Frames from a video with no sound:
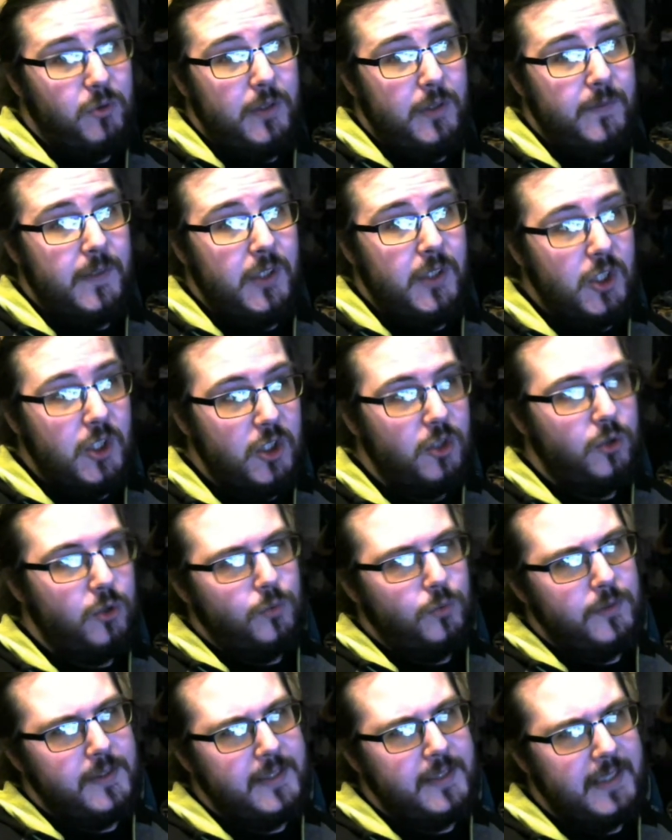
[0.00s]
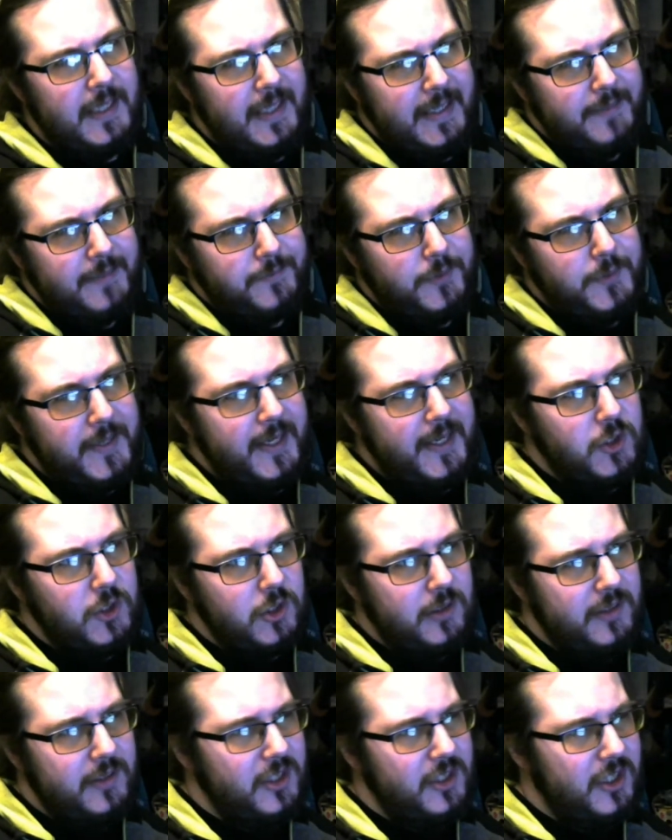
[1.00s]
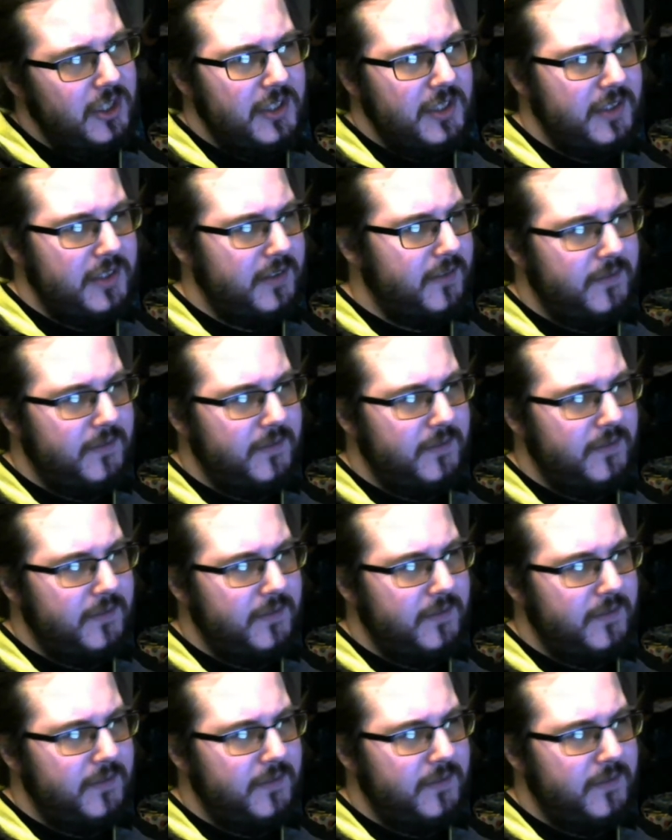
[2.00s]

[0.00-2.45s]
even use left rotation. It's just...